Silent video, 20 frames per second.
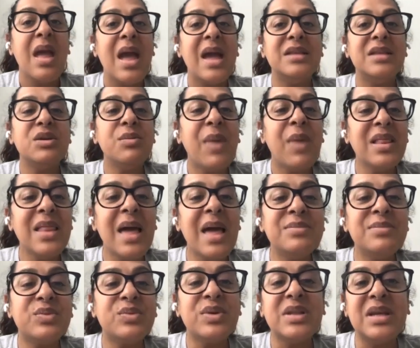And so my
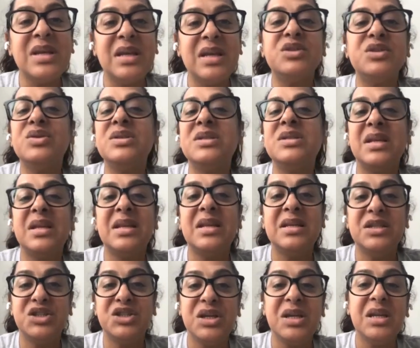lab's really interested
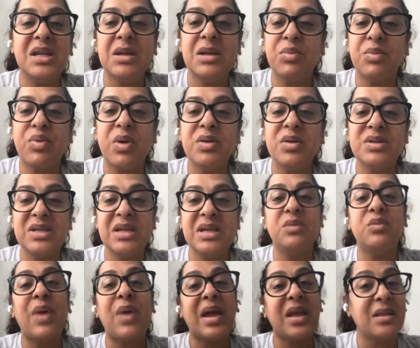in gene and
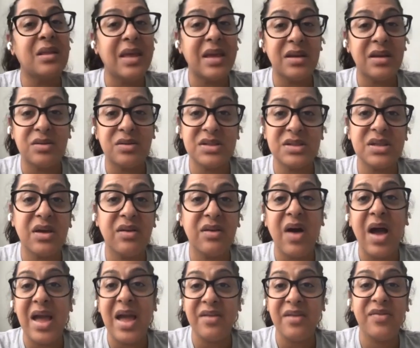protein regulators of
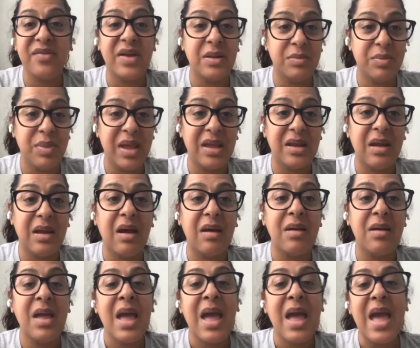IFN beta.
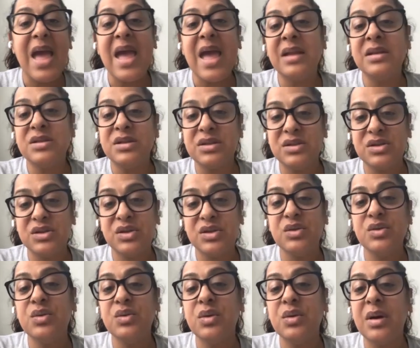And
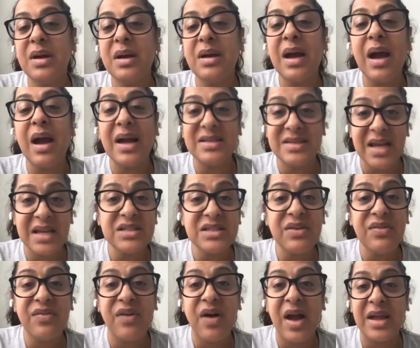to
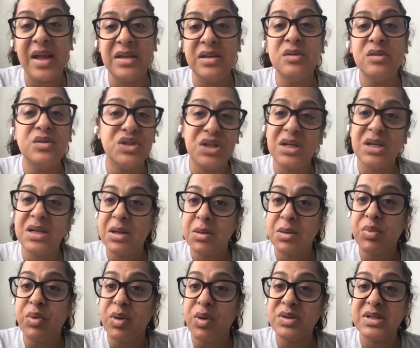identify new gene
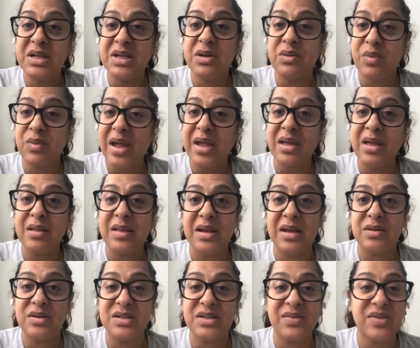and protein
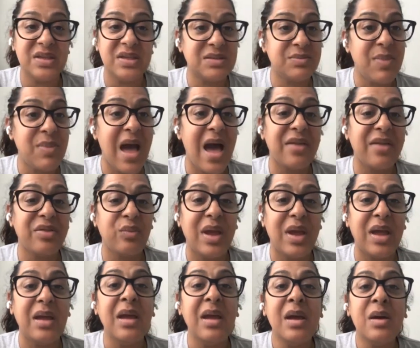regulators of this
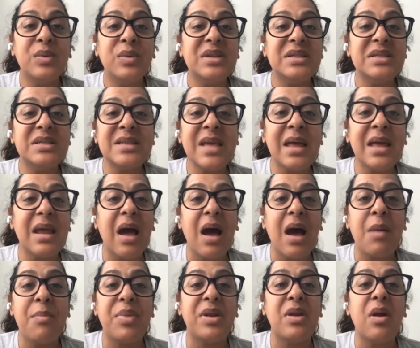pathway, we set
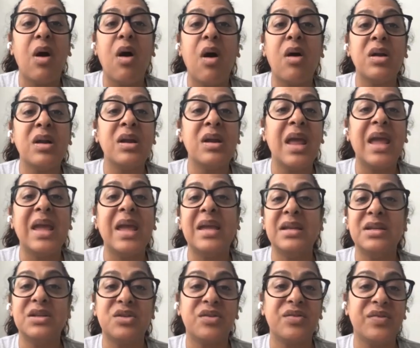up an RNA
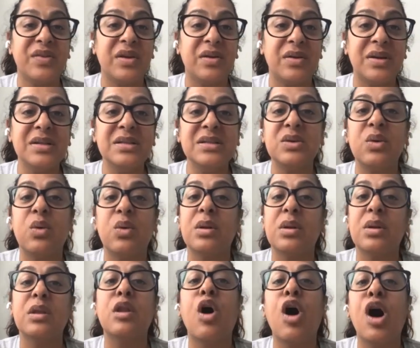interference or
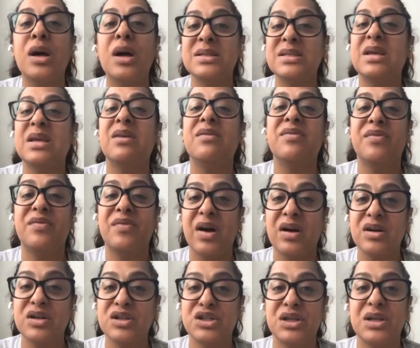loss of
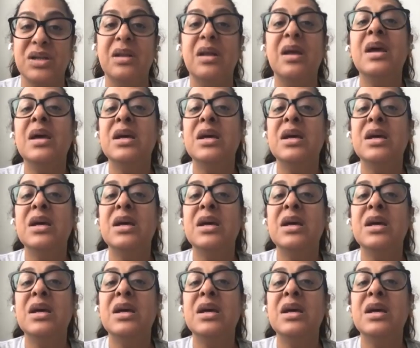function